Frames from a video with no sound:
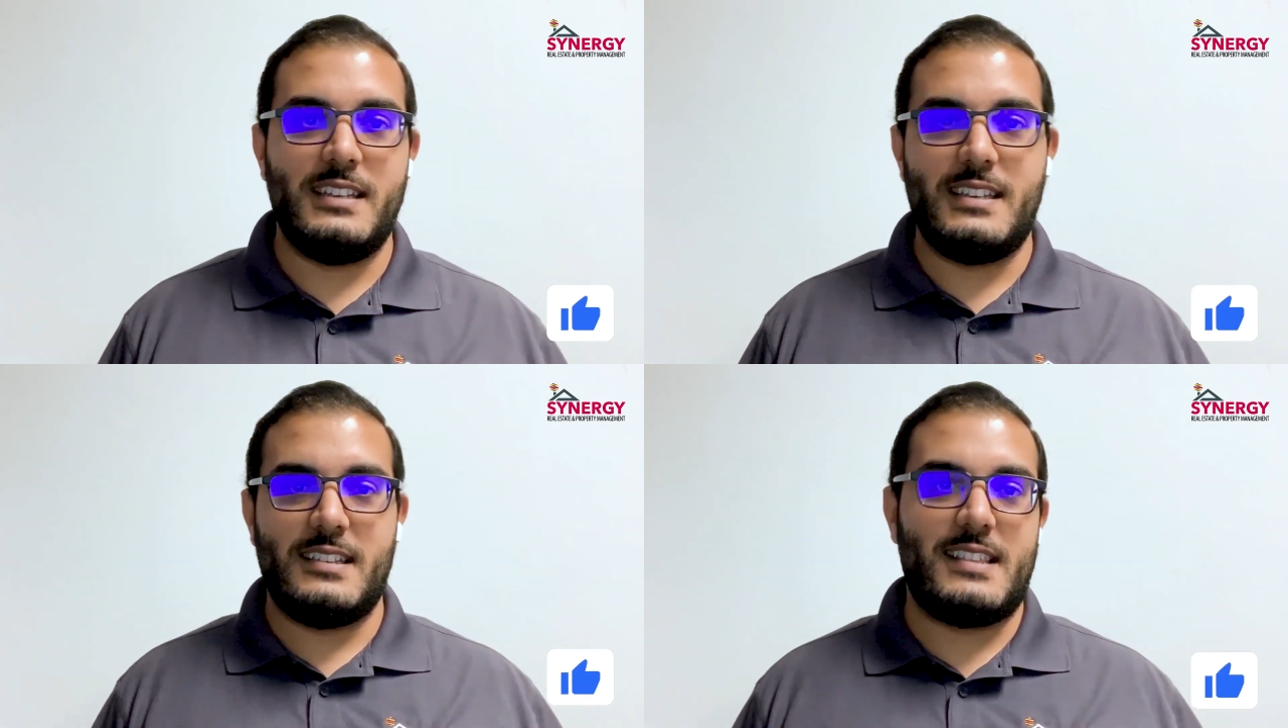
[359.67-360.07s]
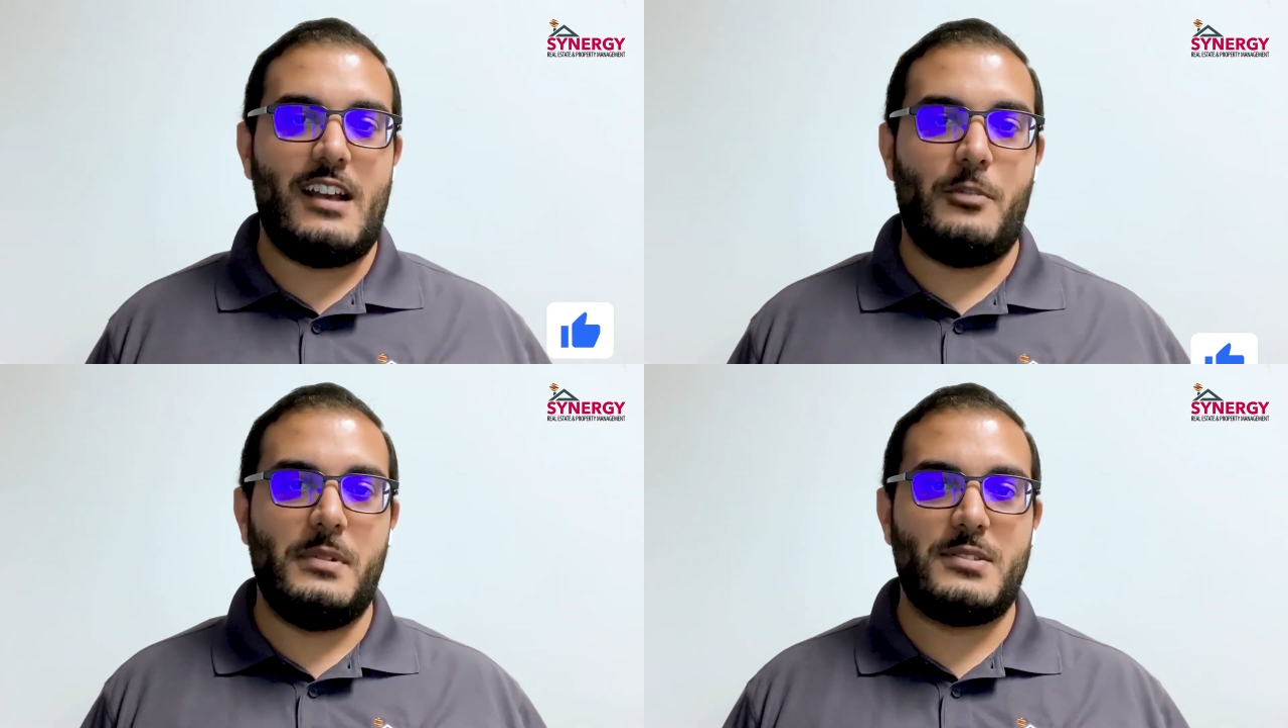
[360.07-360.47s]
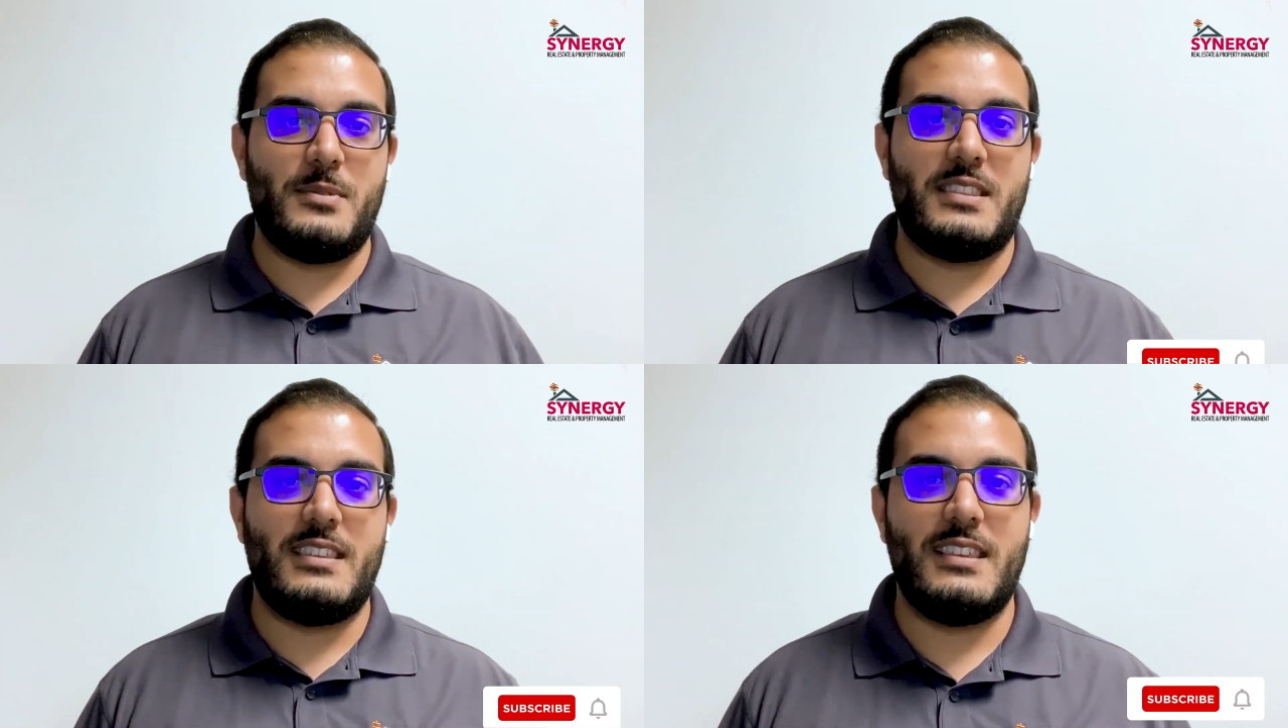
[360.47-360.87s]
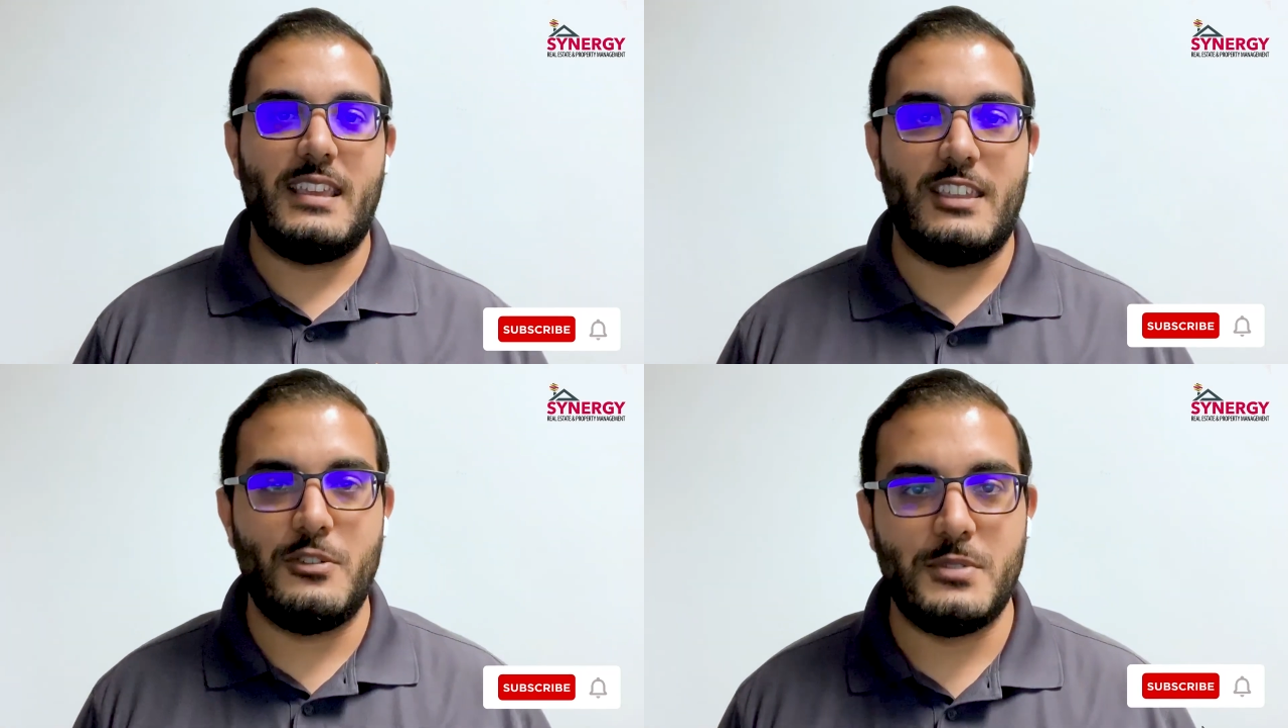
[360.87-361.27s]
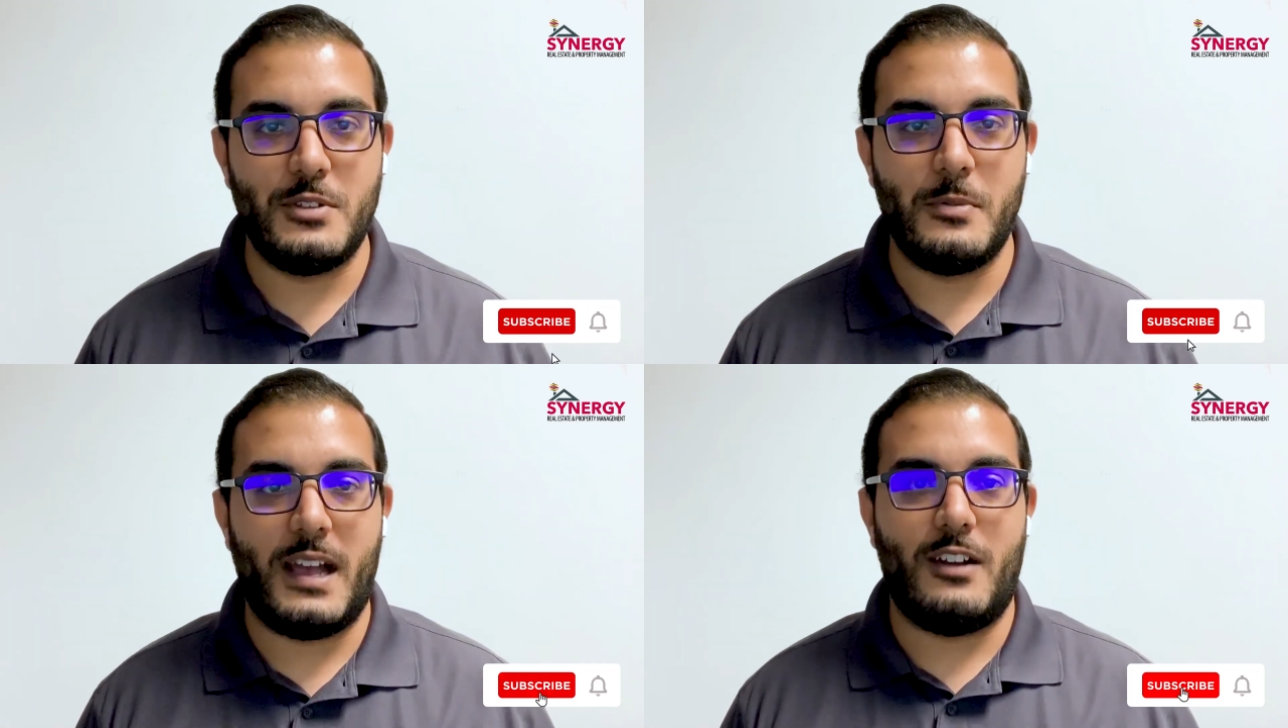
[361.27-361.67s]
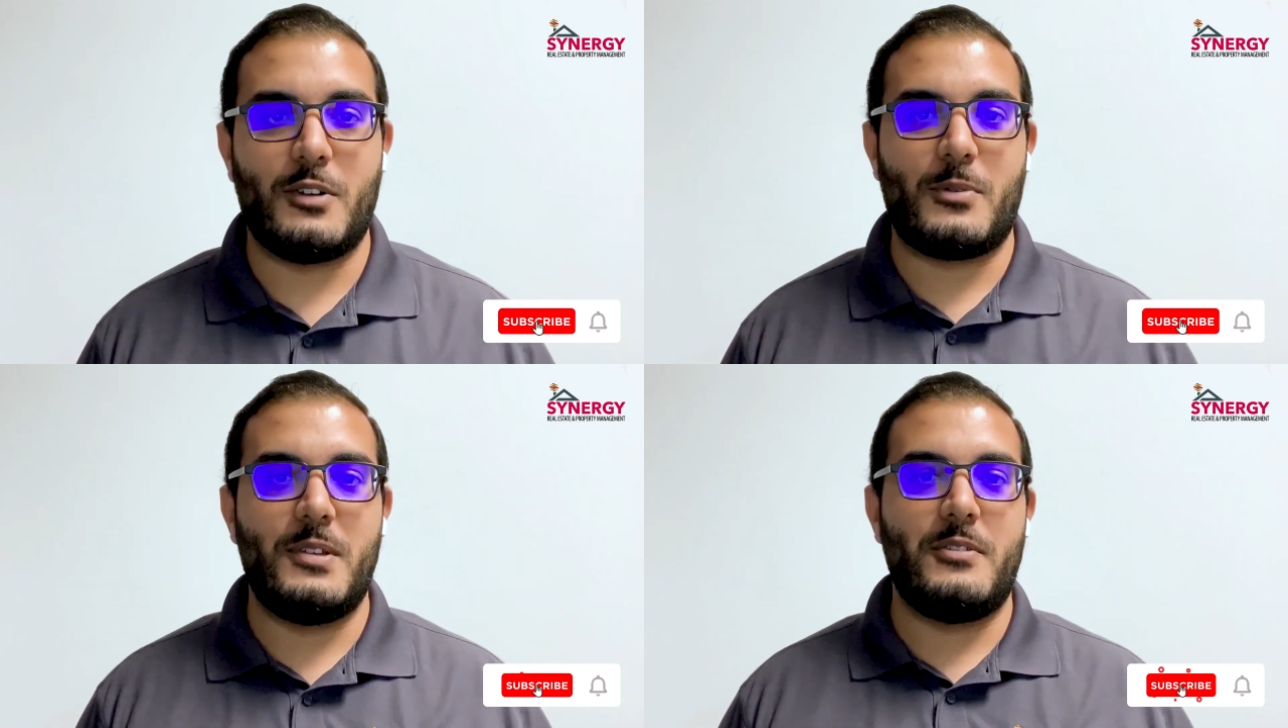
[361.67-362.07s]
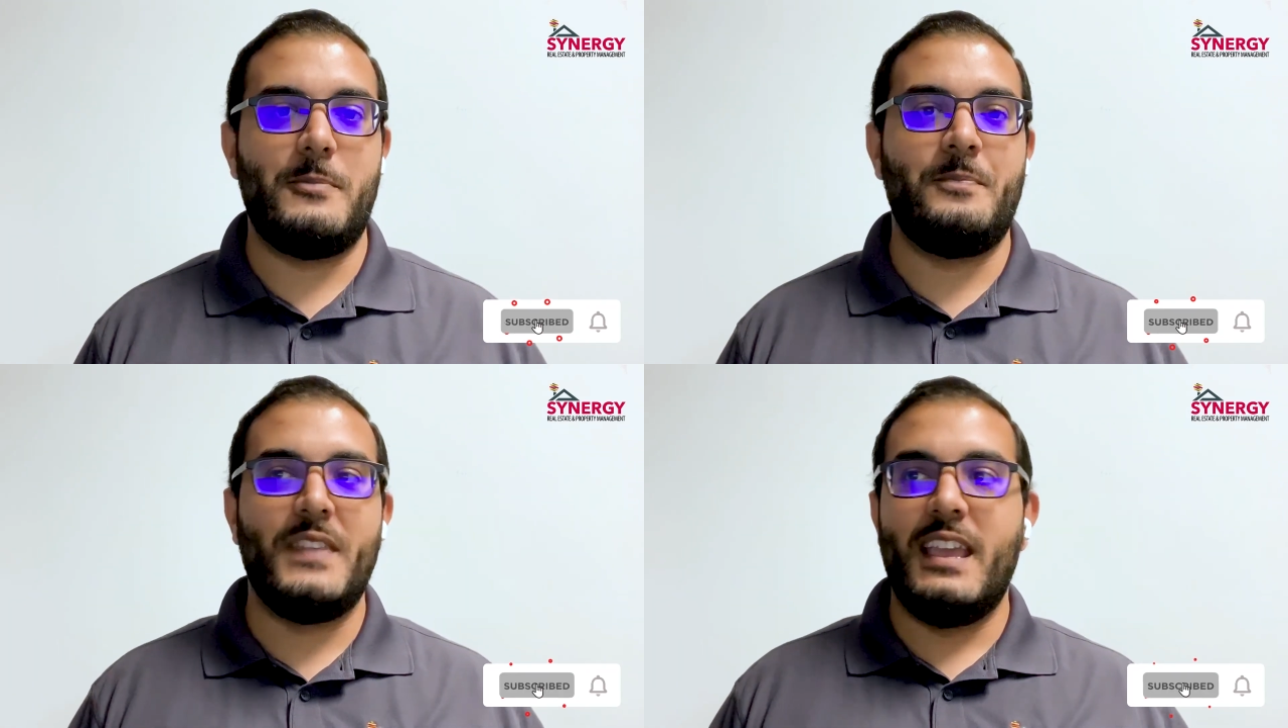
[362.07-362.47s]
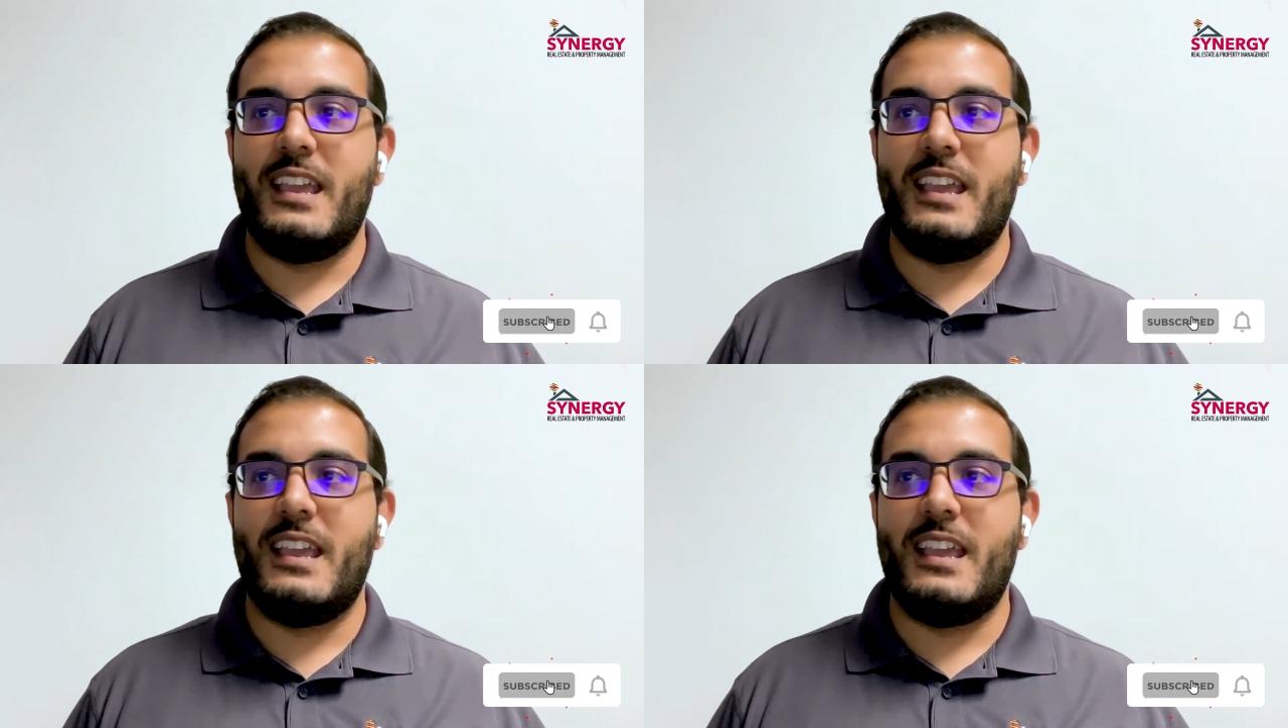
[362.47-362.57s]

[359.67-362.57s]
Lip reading: It does help us with the YouTube algorithm.